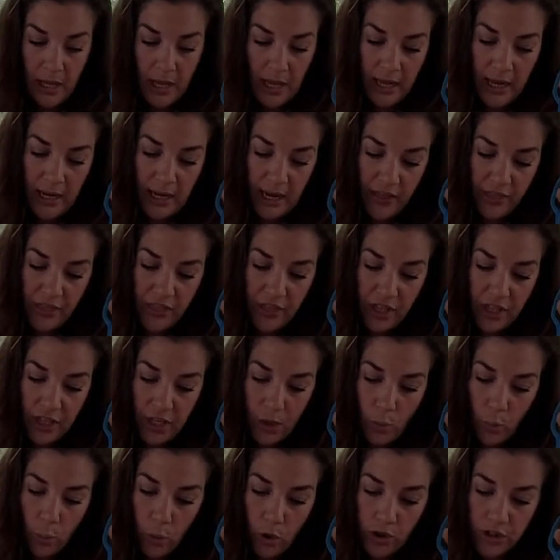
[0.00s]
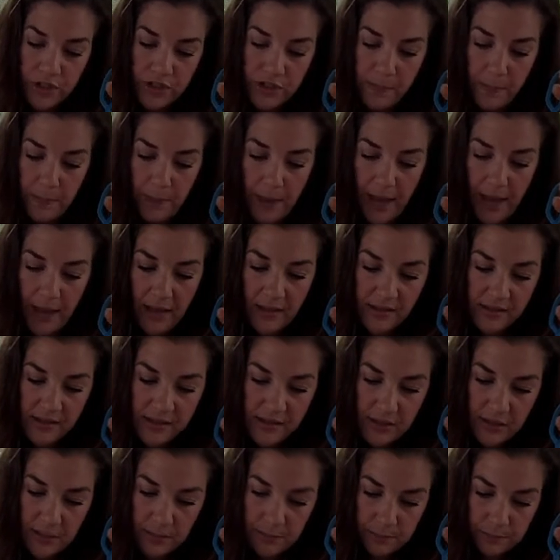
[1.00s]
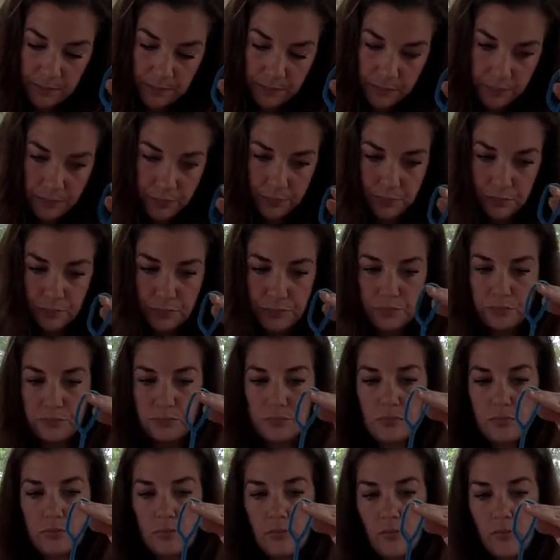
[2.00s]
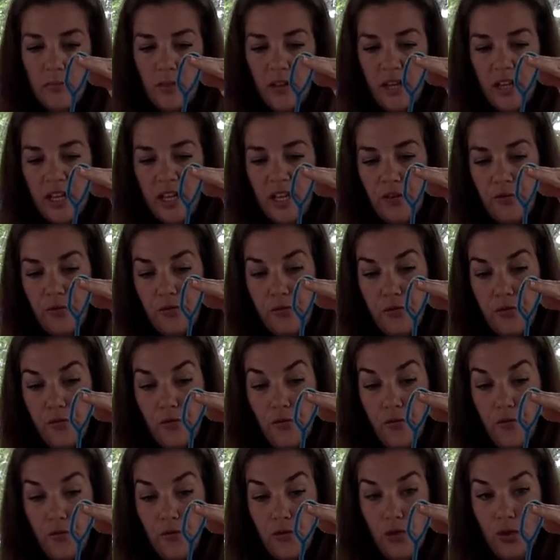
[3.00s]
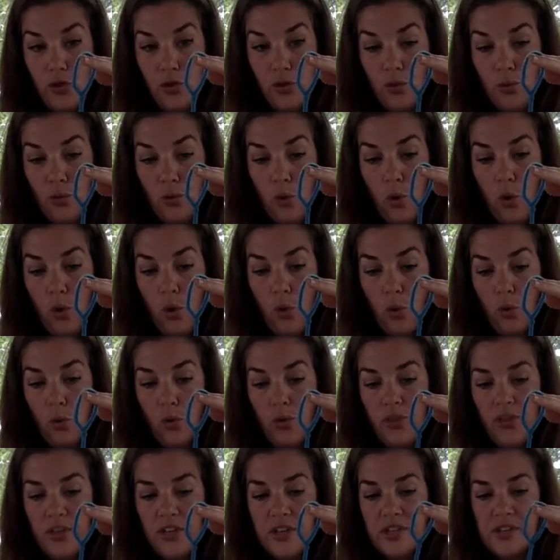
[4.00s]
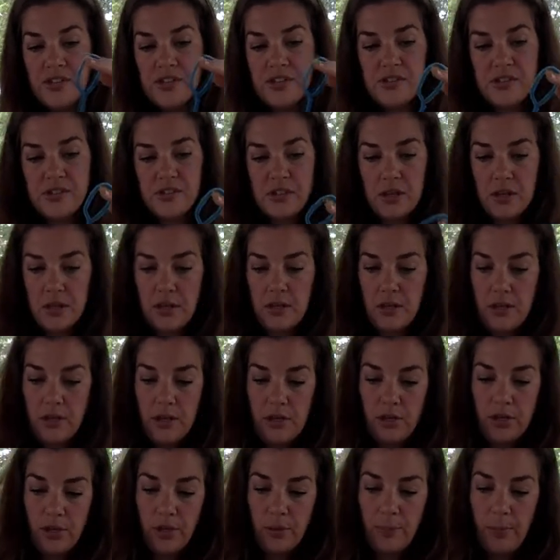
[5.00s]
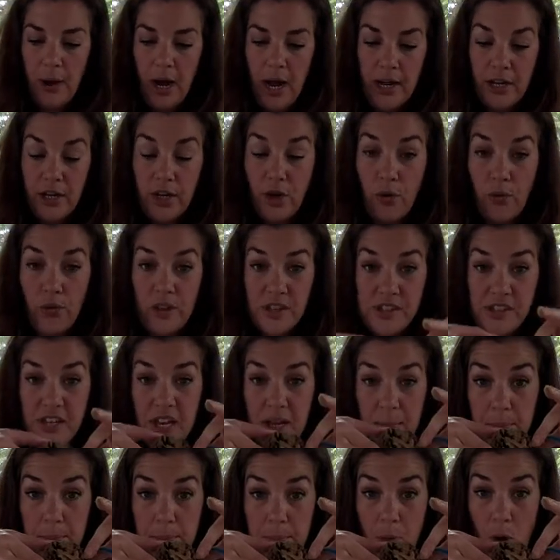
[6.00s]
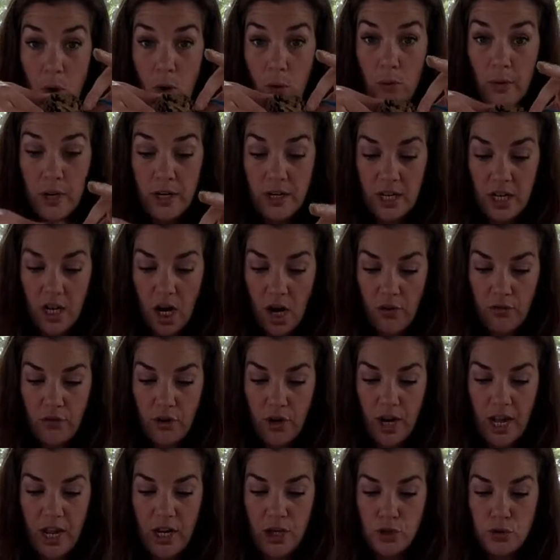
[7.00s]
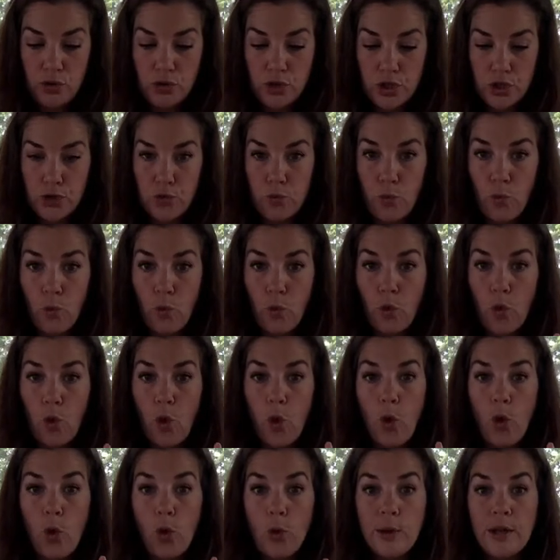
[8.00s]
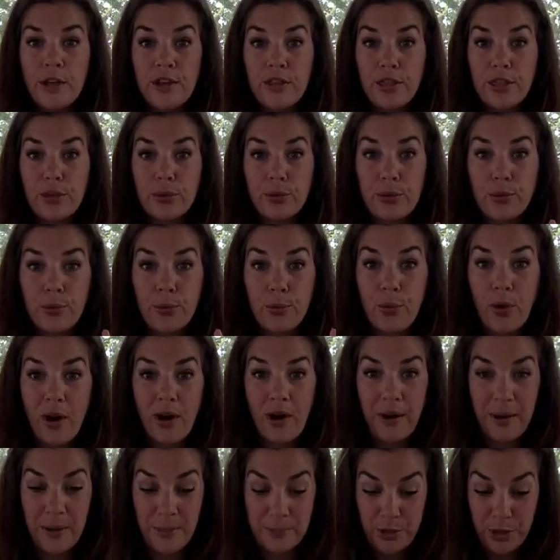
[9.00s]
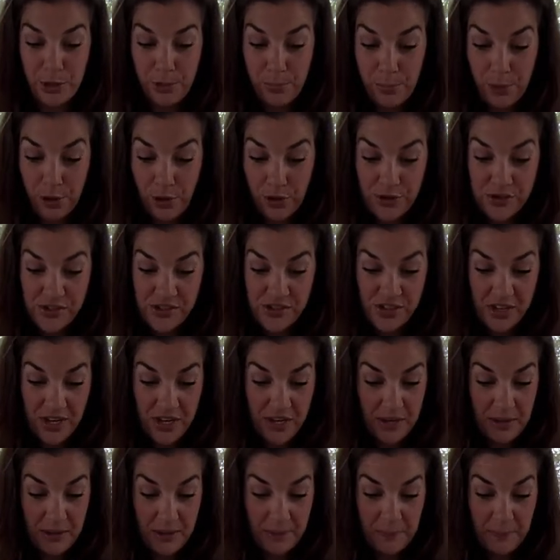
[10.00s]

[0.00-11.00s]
And I think it works best if you hold your pine cone that's already covered, and you just roll it through your bird seed.